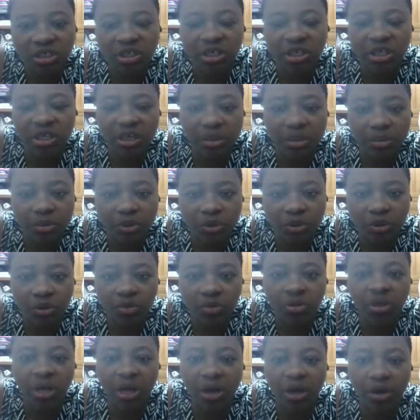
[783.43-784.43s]
the heap sort
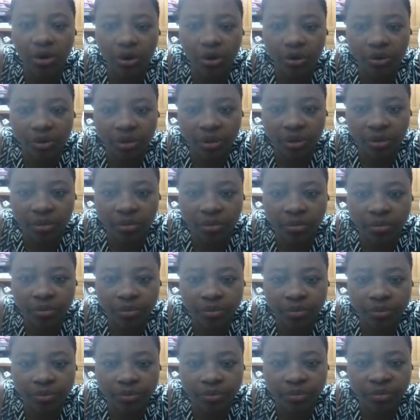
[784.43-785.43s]
algorithm.
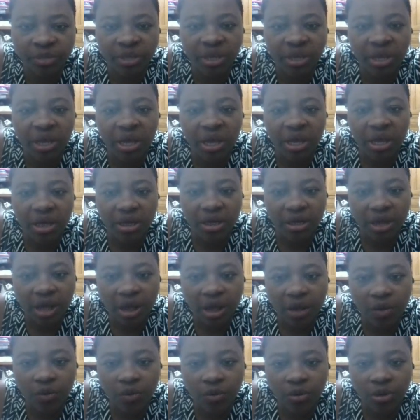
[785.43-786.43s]

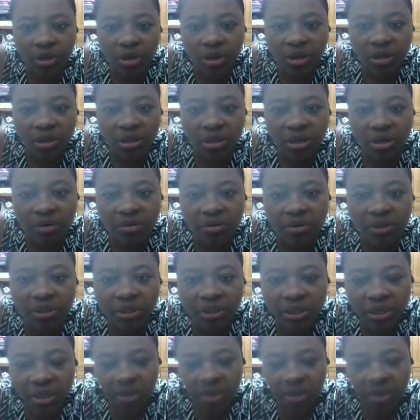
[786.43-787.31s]
Now there is